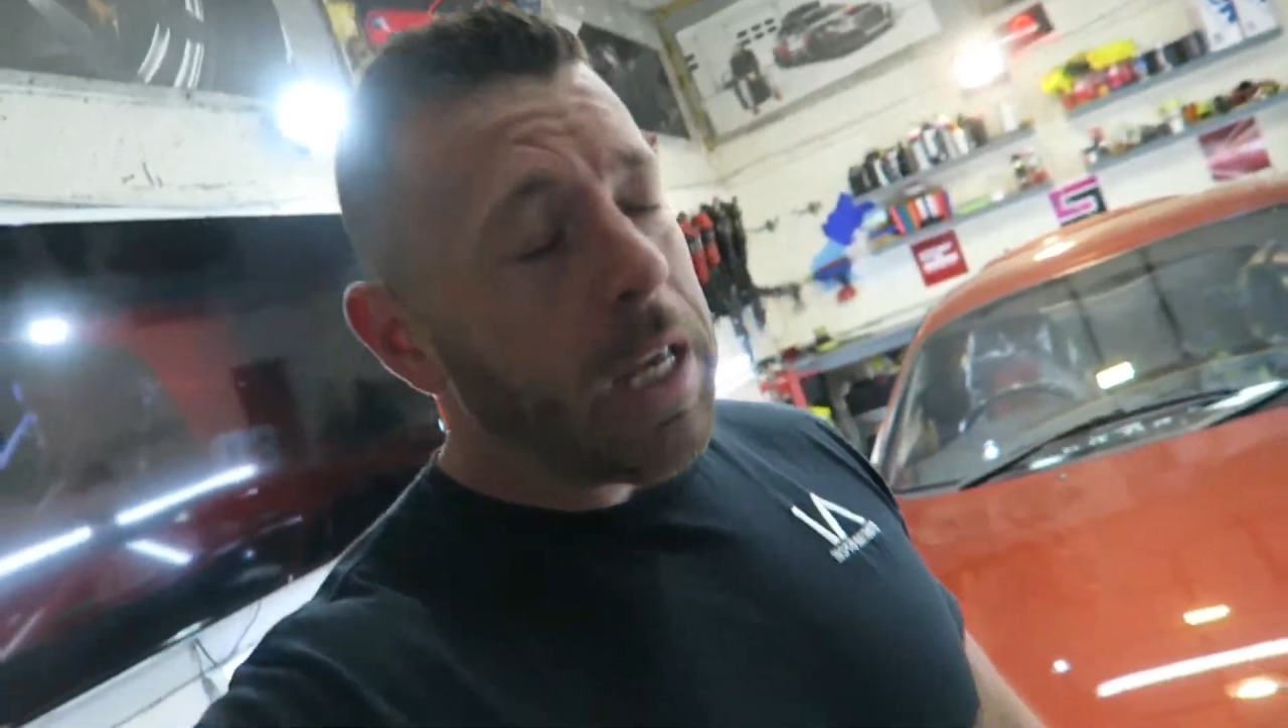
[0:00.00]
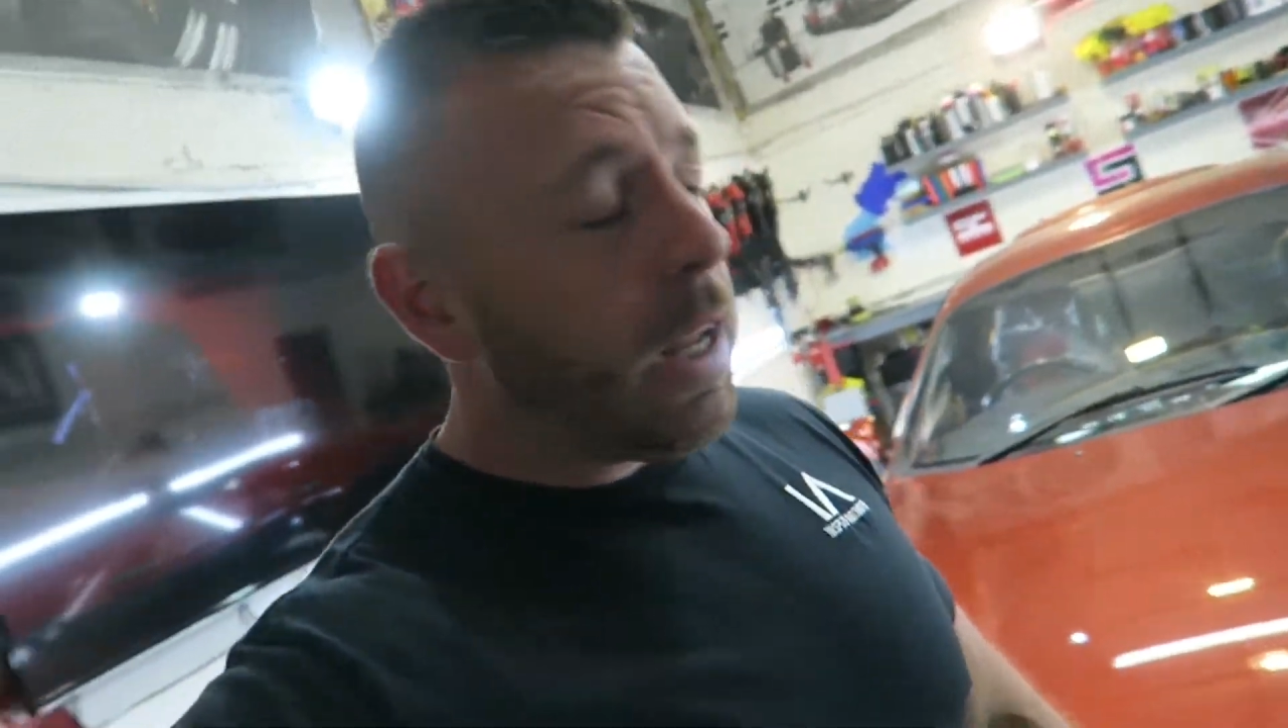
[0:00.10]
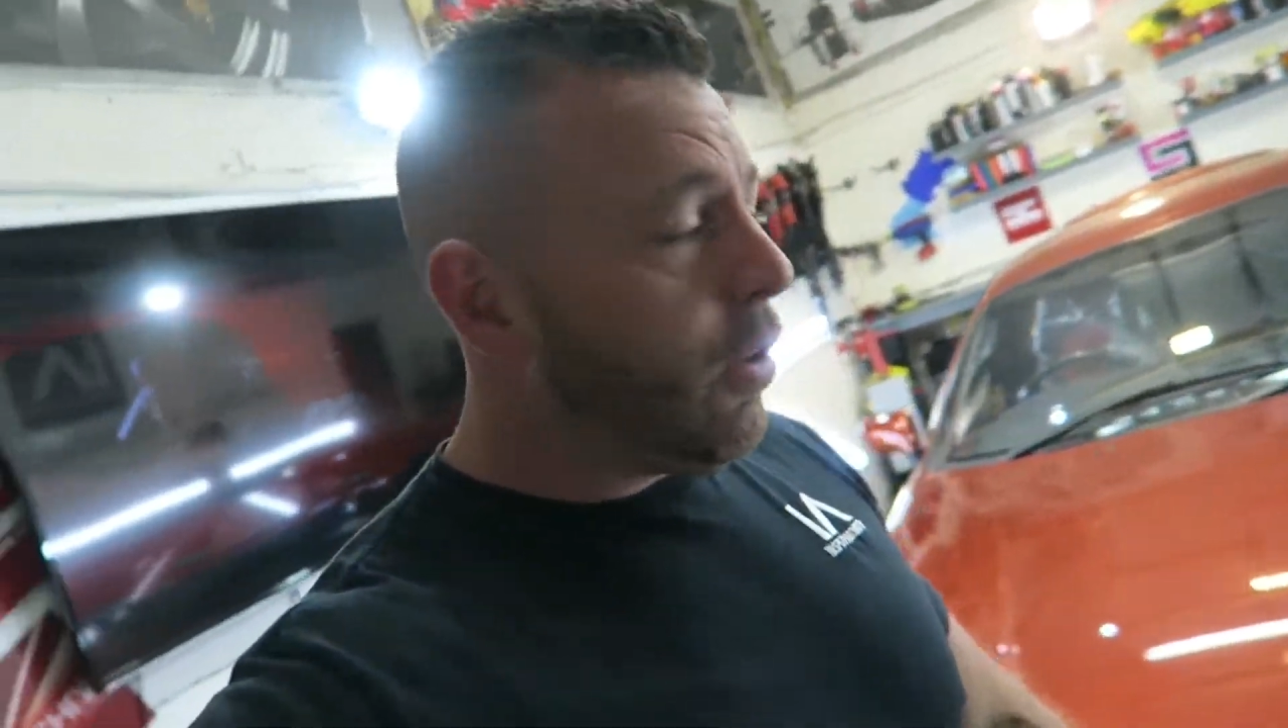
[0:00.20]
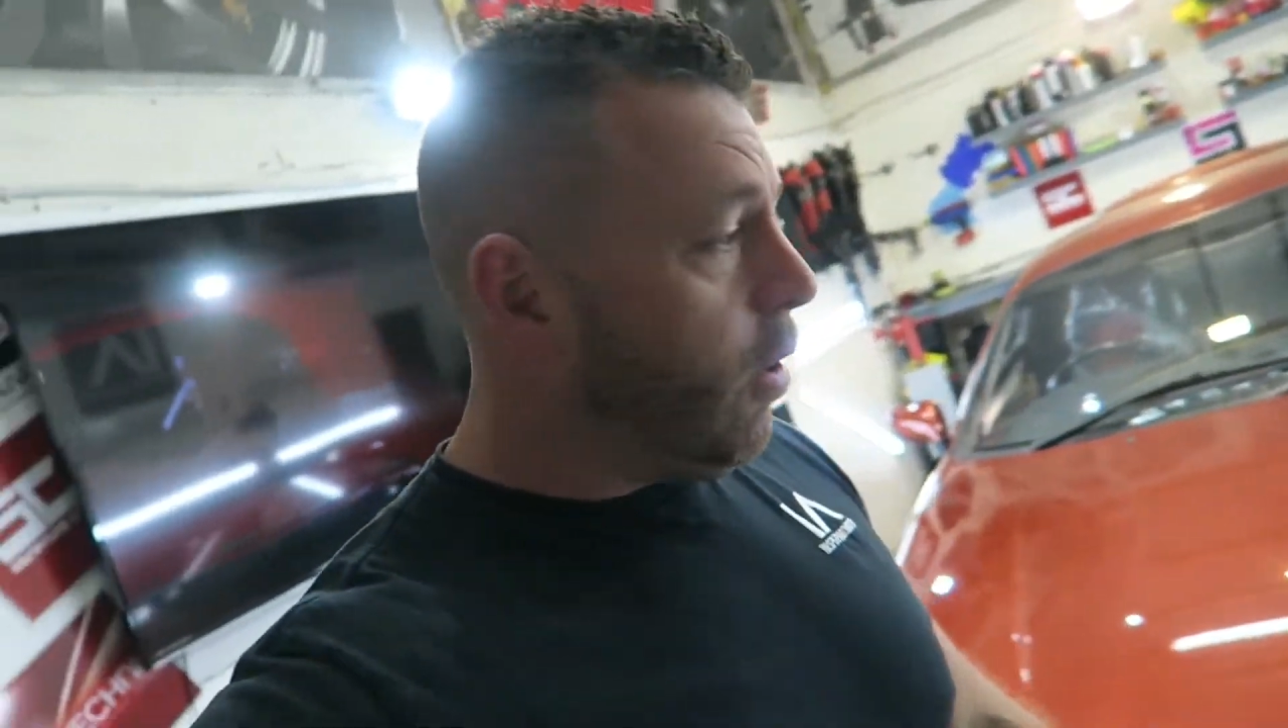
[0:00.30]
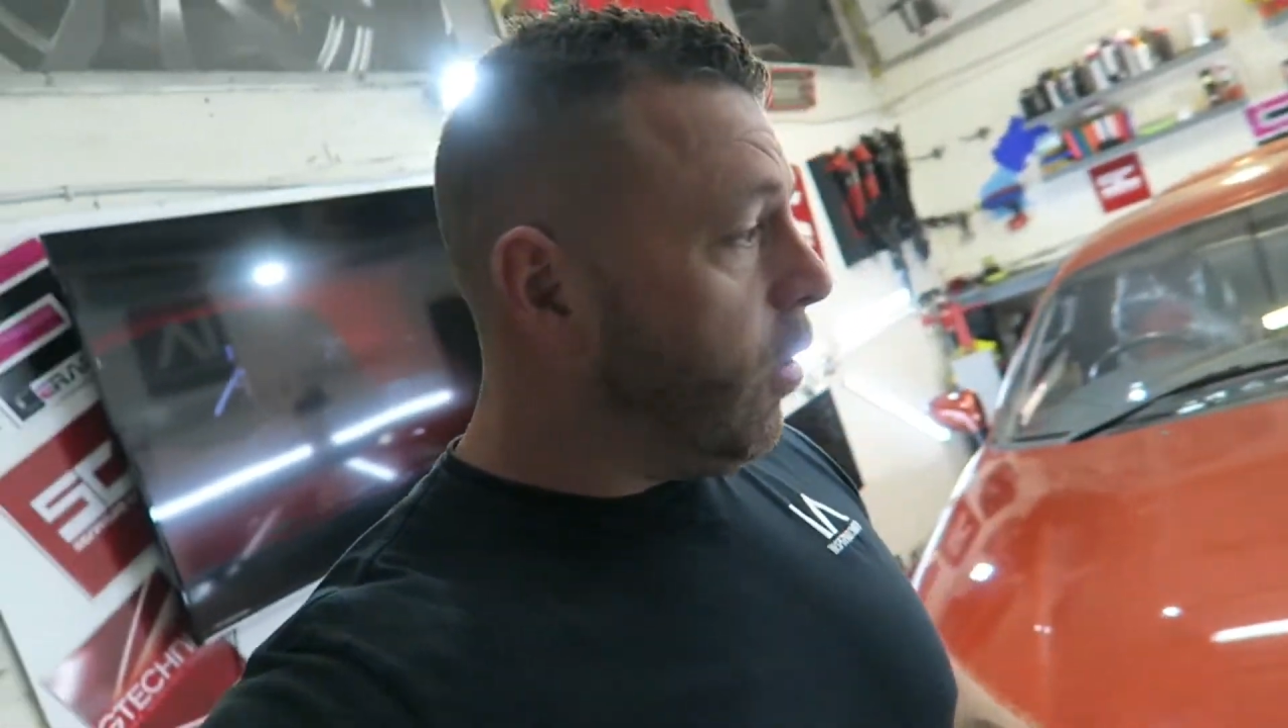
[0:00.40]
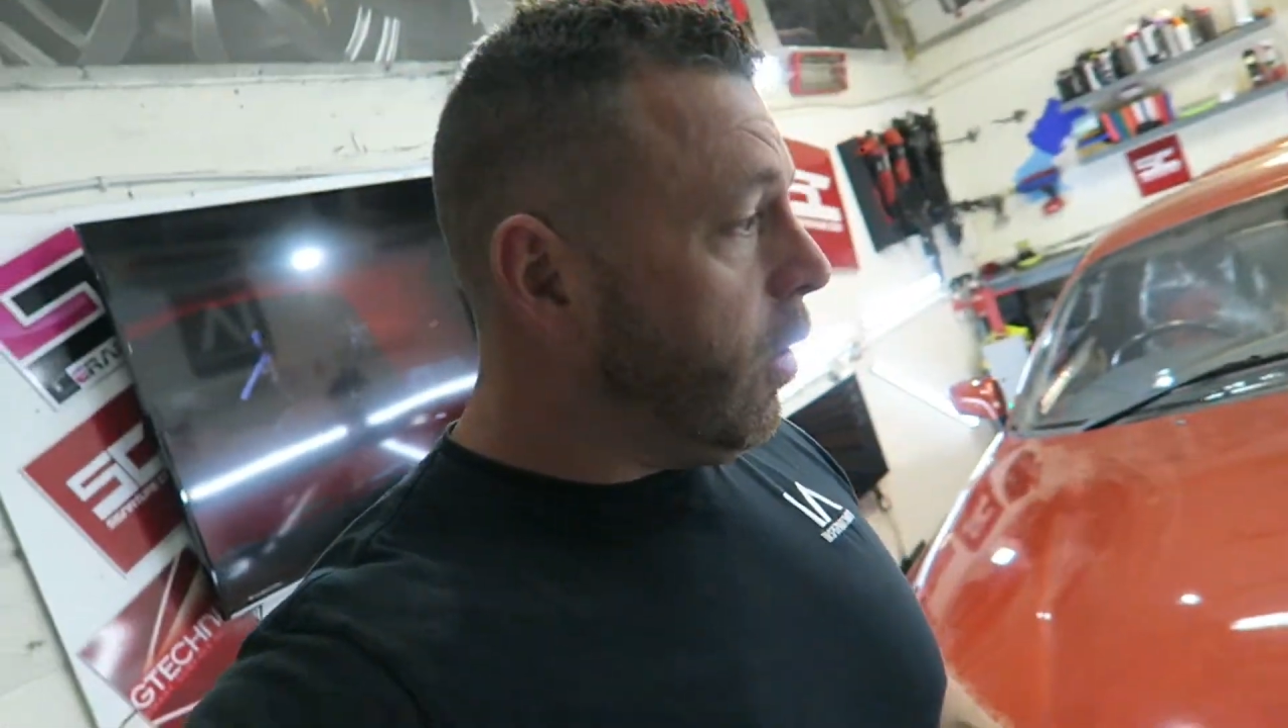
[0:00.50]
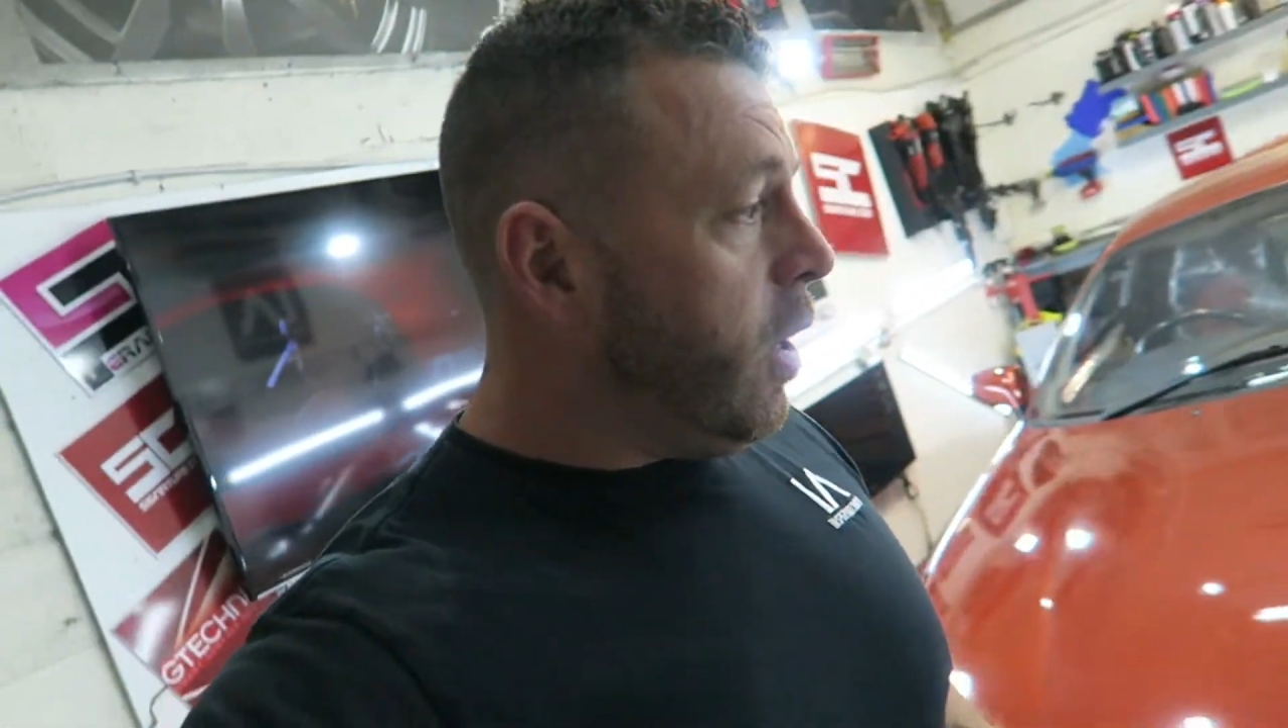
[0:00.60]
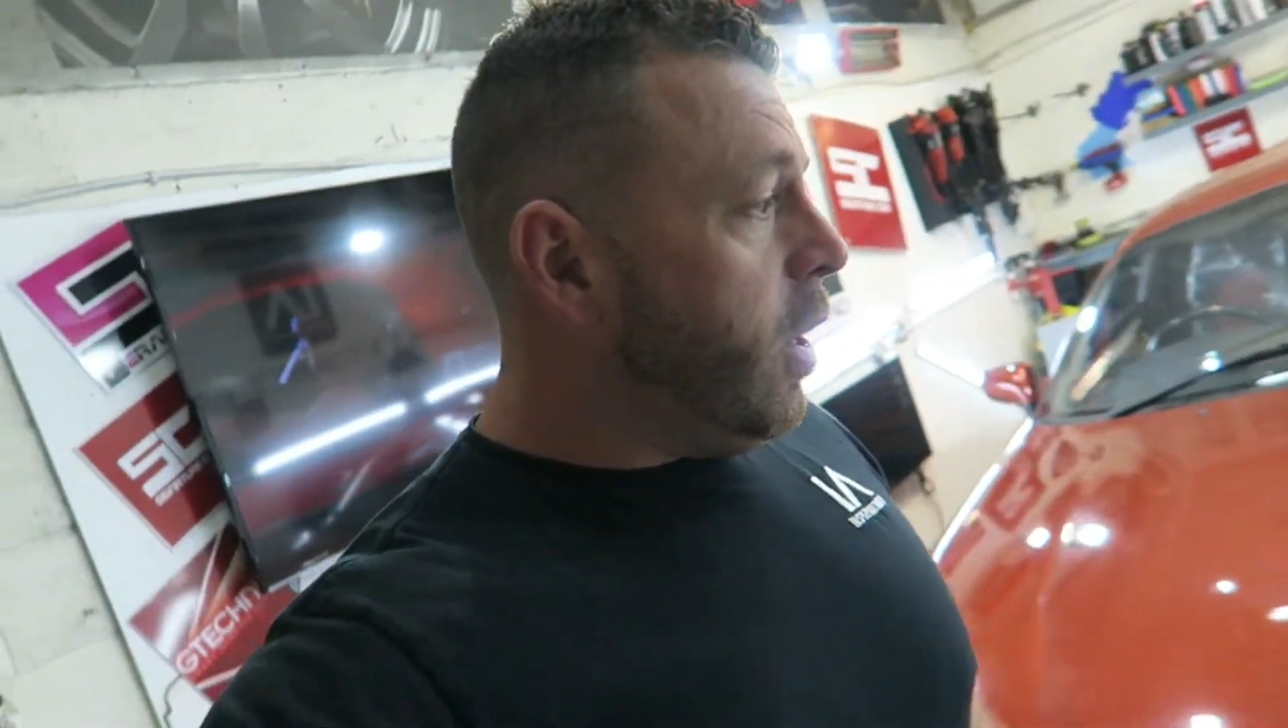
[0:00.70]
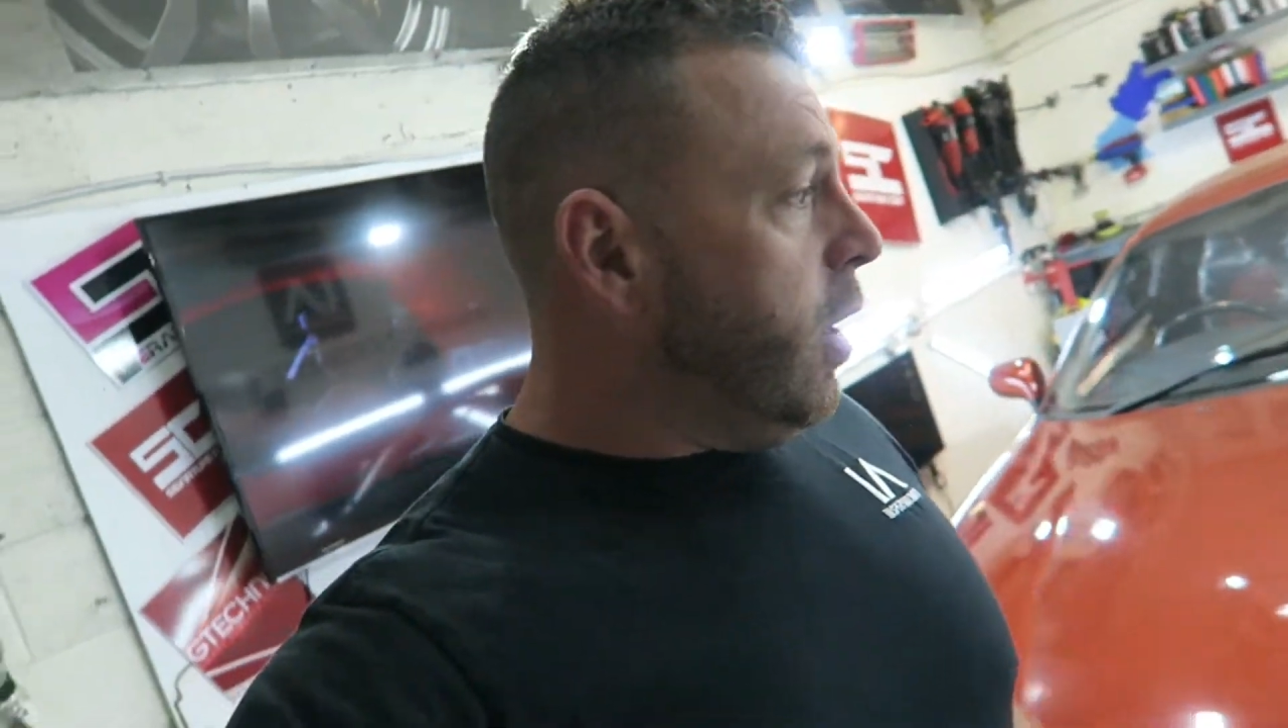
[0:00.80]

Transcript: get done,